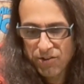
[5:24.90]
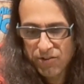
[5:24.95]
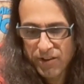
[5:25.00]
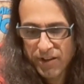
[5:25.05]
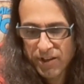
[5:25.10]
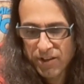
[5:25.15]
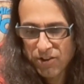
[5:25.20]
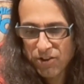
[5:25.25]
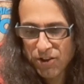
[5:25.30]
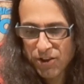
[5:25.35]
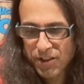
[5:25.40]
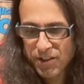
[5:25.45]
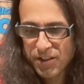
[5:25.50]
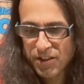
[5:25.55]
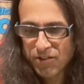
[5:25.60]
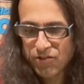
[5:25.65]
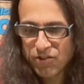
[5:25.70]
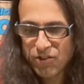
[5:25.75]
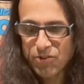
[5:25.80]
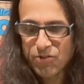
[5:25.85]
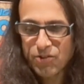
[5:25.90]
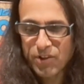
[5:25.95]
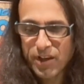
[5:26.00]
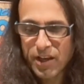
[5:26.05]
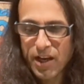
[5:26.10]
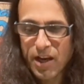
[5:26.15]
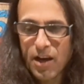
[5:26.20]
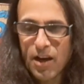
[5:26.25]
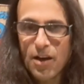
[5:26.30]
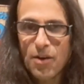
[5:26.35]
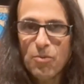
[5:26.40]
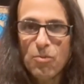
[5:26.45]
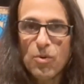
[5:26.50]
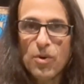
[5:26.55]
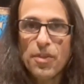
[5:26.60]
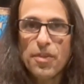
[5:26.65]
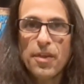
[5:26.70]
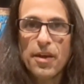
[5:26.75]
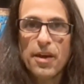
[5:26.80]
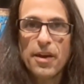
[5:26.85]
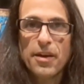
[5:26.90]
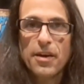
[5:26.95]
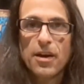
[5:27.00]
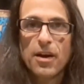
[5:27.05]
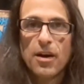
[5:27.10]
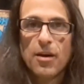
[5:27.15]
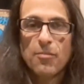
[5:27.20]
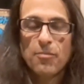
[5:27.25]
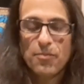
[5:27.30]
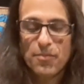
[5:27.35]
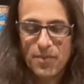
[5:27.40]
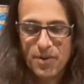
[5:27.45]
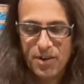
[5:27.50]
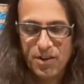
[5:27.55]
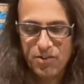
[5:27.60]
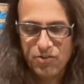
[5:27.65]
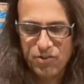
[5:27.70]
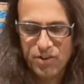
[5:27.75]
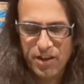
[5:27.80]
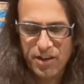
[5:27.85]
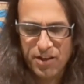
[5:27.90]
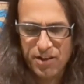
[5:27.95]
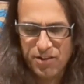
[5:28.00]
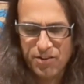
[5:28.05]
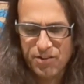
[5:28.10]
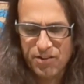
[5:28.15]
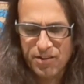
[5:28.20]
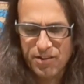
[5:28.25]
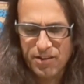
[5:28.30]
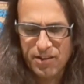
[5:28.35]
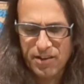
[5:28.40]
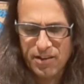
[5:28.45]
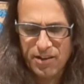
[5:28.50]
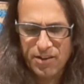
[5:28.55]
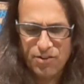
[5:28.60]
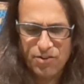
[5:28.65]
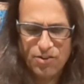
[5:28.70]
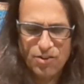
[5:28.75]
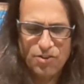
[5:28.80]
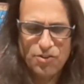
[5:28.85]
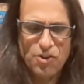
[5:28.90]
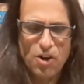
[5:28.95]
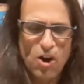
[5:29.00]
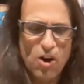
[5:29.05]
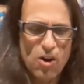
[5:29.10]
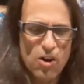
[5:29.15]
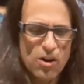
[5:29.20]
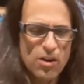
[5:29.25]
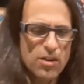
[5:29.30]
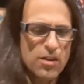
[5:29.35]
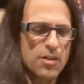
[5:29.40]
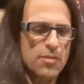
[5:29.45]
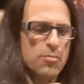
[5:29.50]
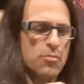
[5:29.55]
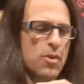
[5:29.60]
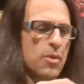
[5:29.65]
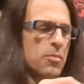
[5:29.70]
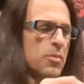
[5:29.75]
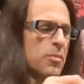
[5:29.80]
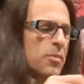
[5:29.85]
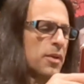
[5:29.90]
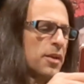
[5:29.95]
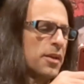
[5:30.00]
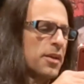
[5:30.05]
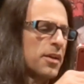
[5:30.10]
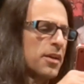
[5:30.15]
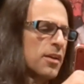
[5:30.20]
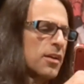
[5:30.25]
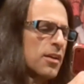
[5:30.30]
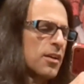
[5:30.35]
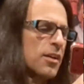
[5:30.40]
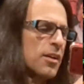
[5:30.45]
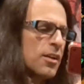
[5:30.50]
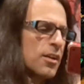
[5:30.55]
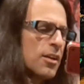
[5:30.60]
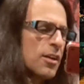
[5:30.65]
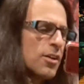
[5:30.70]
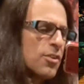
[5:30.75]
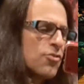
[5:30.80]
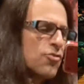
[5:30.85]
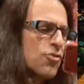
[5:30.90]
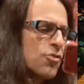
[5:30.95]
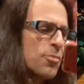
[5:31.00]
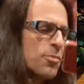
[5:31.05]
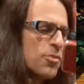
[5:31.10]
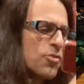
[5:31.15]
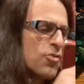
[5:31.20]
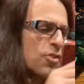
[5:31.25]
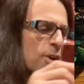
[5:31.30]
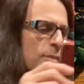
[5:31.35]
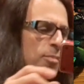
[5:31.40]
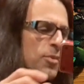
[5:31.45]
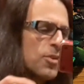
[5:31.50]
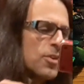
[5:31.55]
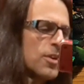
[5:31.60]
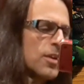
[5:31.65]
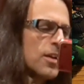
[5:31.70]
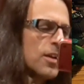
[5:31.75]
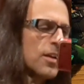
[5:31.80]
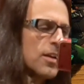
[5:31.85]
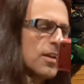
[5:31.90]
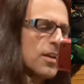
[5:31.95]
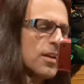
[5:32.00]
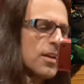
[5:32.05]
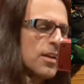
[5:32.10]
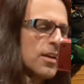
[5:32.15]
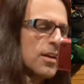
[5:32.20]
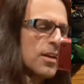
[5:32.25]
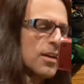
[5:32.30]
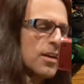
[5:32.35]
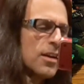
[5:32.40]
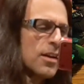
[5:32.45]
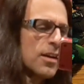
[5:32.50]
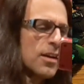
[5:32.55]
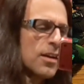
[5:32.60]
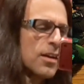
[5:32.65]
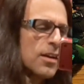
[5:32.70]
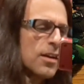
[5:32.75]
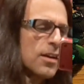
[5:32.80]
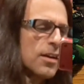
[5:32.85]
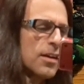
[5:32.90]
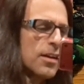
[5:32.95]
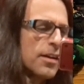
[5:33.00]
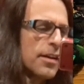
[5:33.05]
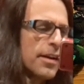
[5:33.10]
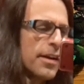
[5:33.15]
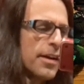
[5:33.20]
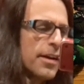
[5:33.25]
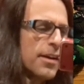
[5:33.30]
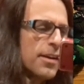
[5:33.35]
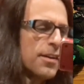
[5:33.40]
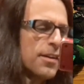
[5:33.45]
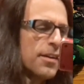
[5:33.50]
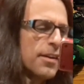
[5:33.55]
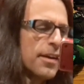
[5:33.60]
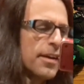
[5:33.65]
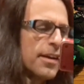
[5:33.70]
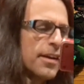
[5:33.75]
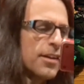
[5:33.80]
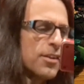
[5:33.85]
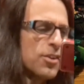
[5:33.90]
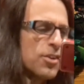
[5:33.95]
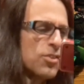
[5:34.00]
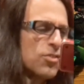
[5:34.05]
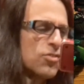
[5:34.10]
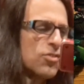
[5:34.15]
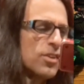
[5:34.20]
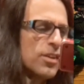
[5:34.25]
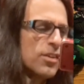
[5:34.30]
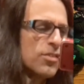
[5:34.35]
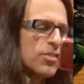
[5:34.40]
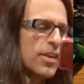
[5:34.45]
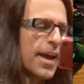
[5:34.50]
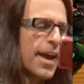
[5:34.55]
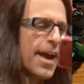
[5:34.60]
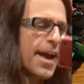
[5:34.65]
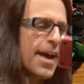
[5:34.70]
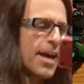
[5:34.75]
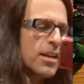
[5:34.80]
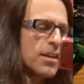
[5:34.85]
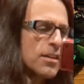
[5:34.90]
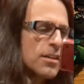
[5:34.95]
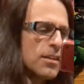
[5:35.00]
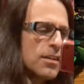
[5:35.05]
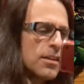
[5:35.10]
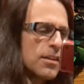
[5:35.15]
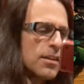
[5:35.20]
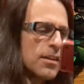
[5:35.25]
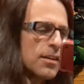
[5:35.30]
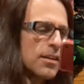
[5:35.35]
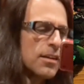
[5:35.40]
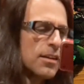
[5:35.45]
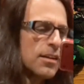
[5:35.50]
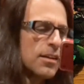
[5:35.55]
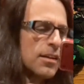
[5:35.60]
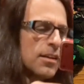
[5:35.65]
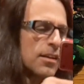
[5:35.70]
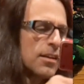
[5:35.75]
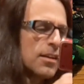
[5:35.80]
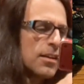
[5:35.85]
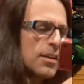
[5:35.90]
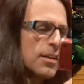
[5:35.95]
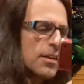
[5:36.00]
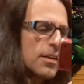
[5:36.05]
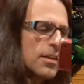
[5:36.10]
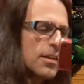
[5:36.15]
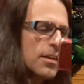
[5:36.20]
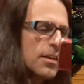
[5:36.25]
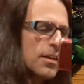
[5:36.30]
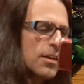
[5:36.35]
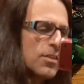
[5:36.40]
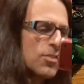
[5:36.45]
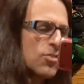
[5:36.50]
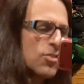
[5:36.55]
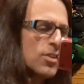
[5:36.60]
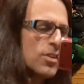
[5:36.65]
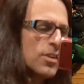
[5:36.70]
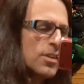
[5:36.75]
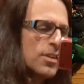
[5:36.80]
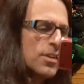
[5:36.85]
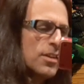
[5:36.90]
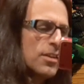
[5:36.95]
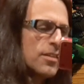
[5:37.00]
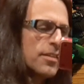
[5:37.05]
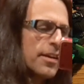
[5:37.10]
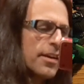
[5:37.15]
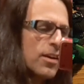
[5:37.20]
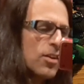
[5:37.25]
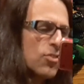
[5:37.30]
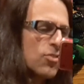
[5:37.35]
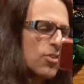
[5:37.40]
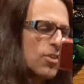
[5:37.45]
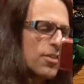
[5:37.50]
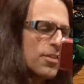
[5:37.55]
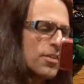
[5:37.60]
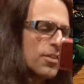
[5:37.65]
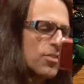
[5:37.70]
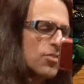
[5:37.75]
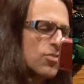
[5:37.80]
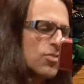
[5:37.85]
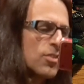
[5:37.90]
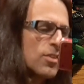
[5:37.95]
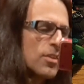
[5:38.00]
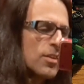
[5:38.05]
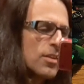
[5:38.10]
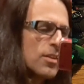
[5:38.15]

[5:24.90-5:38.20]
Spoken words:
take a look at this. Here's a guy with a, he's got a dog, probably a German Shepherd. And you can see his hat. You can see the details on these